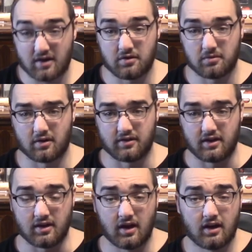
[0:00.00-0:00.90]
who are
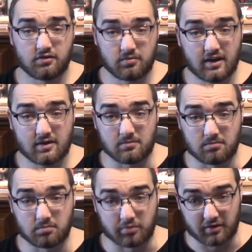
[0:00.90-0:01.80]
the twin
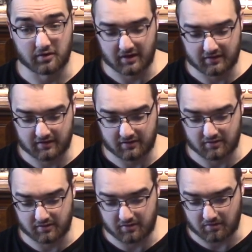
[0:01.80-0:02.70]
brother and
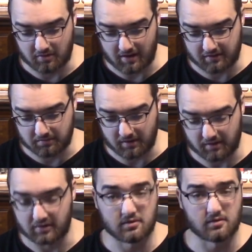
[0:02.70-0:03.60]
sister duo as well,
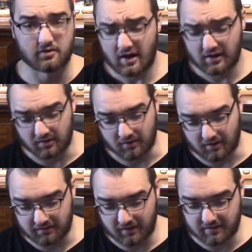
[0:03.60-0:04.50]
and of course, they're all
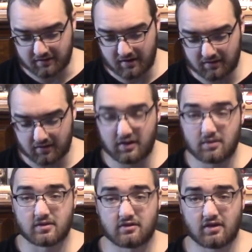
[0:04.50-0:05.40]
friends. Now, the thing
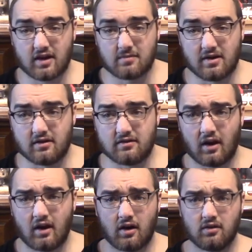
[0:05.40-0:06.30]
with Sam is
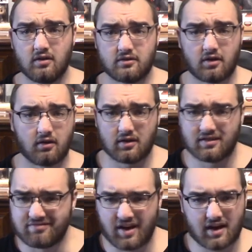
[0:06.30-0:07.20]
her and
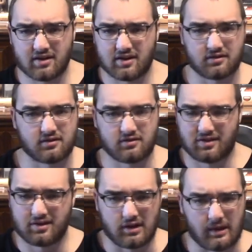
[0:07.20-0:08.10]
Tara haven't
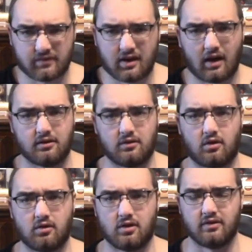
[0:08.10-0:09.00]
necessarily gotten
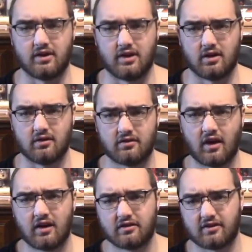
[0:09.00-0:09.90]
along over the years.
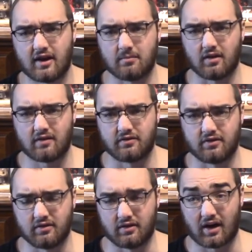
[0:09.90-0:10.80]
Sam left
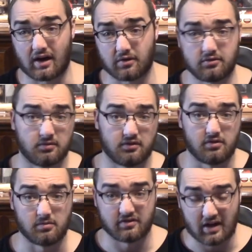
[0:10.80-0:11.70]
the house when she
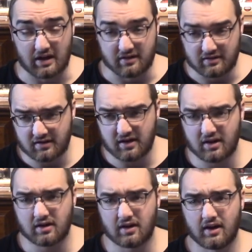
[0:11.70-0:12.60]
was
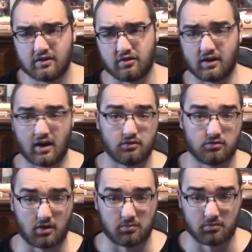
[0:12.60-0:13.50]
18. She got in
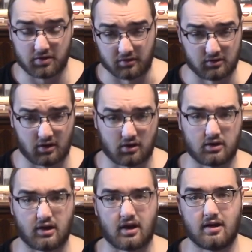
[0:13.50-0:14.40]
trouble with the law a
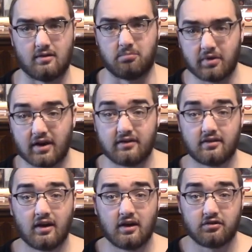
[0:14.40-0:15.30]
lot, but
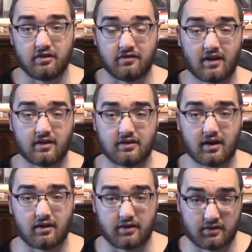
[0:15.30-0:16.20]
she found
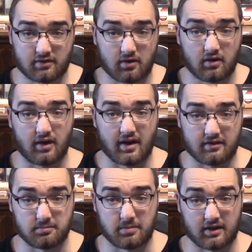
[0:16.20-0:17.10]
out that Tara
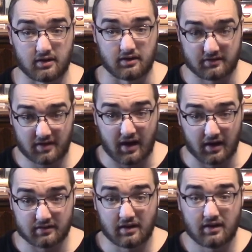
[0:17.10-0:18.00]
has been
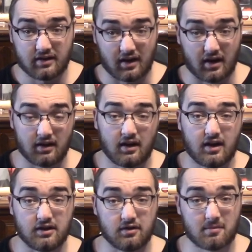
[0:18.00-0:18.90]
attacked. Yeah,
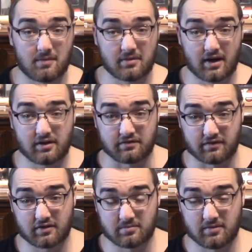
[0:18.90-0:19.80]
you remember how the
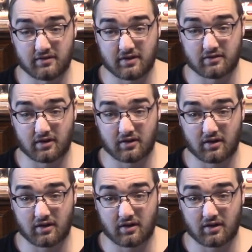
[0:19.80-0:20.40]
first movie started